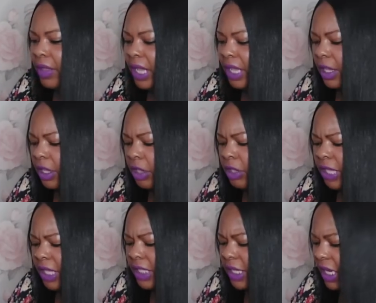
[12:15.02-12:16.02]
like, are you
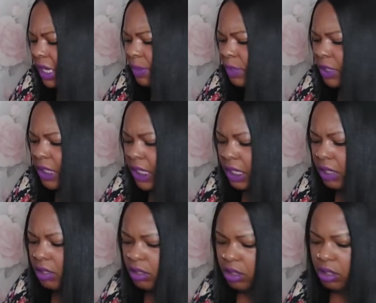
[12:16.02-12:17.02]
dating anybody?
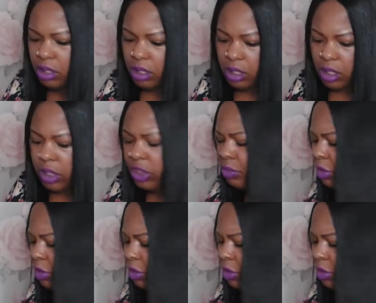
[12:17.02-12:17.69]
The